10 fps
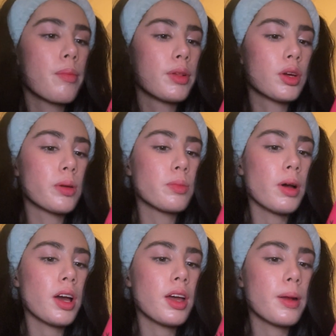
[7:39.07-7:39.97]
blurred
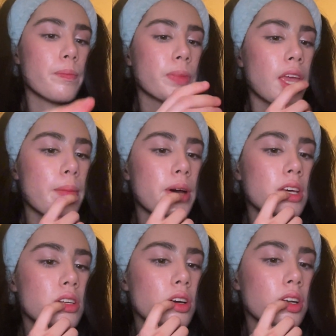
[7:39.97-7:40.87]
by Emma
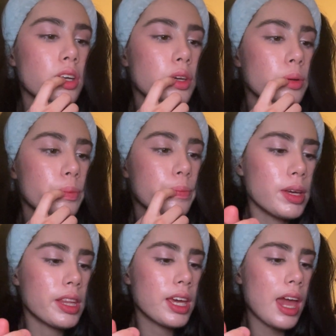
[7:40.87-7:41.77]
Donoghue.
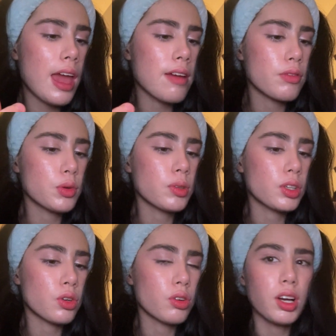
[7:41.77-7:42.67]
Made like everyone
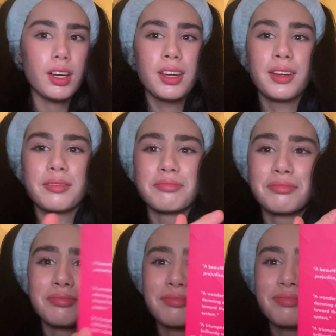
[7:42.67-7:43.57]
cry.
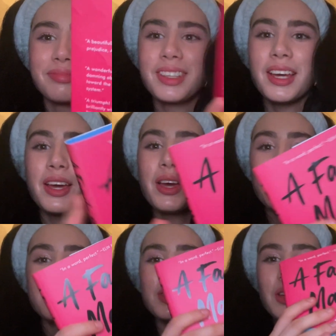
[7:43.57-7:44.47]

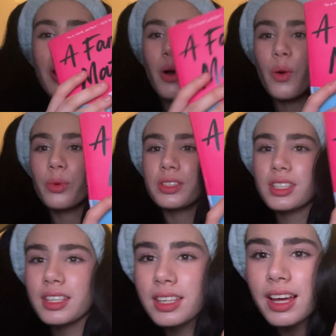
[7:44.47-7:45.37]
So we'll
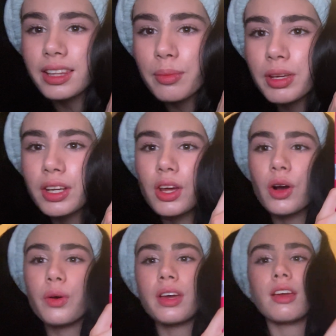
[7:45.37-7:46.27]
see. Yeah, let me
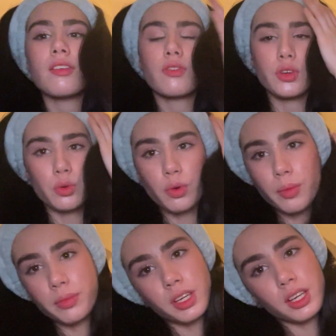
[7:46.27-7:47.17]
know if you
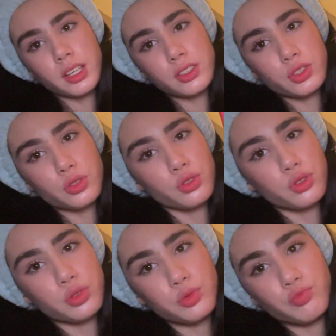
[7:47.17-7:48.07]
want me
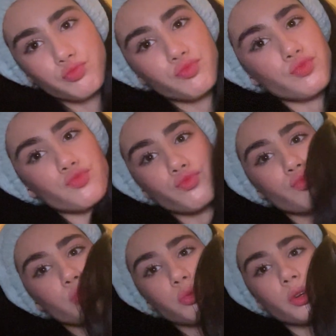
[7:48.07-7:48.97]
to
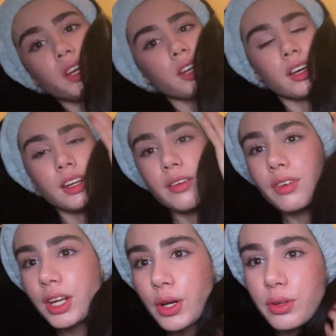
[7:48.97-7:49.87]
read it in a
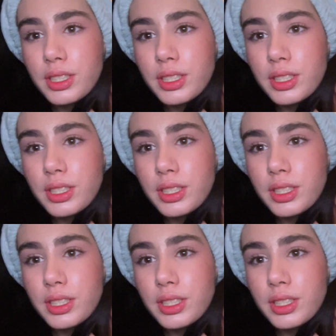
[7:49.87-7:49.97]
video or